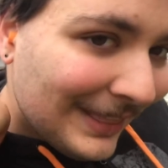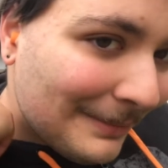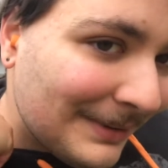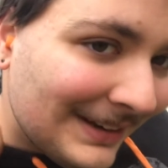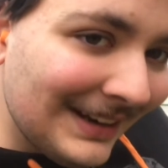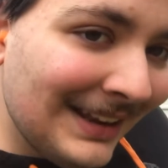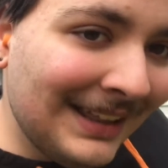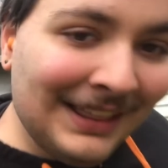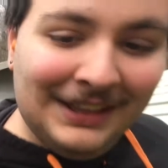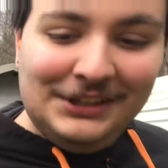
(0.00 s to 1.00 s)
but
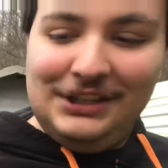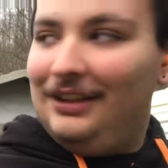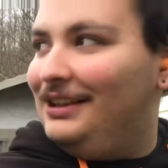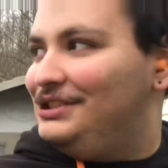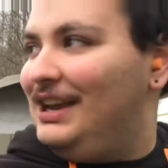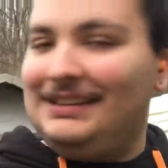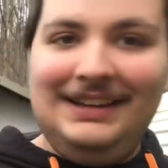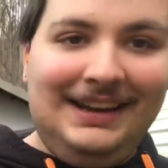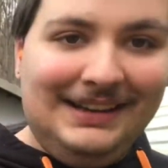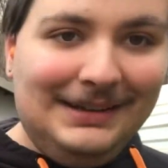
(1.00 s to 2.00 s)
the shell ejected
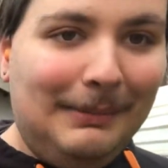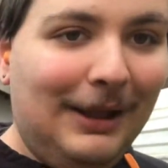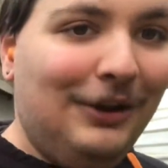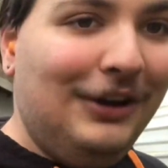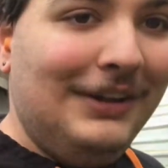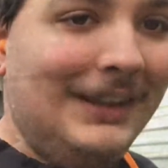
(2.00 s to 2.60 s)
into my hood.